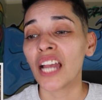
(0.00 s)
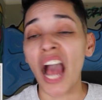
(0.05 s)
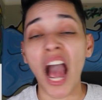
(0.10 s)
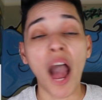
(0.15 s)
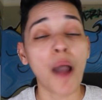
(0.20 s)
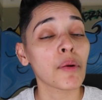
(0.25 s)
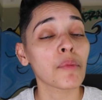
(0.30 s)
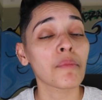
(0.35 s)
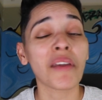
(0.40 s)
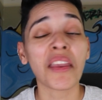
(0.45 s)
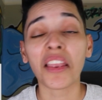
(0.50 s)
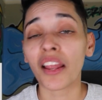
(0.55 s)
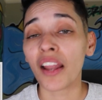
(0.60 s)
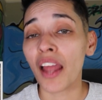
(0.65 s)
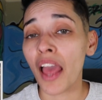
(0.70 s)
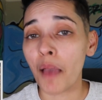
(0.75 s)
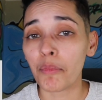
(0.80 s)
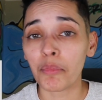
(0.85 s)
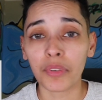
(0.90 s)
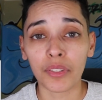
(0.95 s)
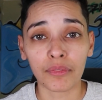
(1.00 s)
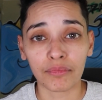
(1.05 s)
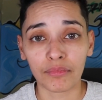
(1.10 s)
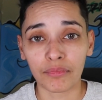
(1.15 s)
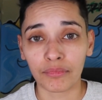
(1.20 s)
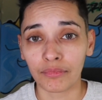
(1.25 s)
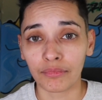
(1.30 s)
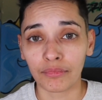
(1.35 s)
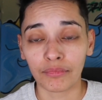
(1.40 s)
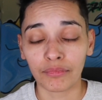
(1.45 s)
I'm gonna make it happen.
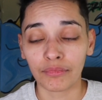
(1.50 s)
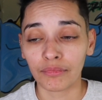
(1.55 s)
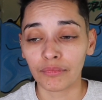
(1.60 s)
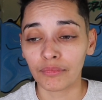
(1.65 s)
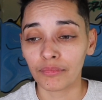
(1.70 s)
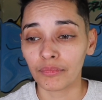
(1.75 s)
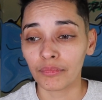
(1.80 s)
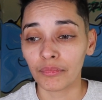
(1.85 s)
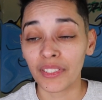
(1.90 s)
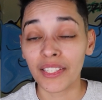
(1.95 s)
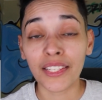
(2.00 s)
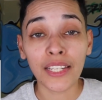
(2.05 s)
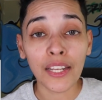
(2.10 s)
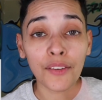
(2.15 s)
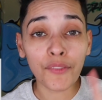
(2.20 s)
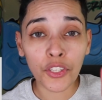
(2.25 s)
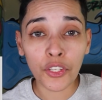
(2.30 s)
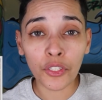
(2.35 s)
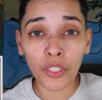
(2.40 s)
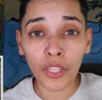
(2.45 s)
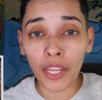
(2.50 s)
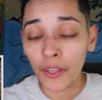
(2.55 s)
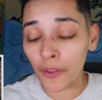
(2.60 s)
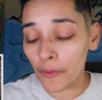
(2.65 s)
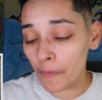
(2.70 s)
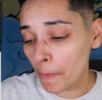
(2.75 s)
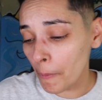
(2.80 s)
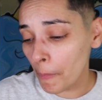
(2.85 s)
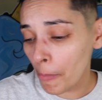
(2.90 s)
It's never too late.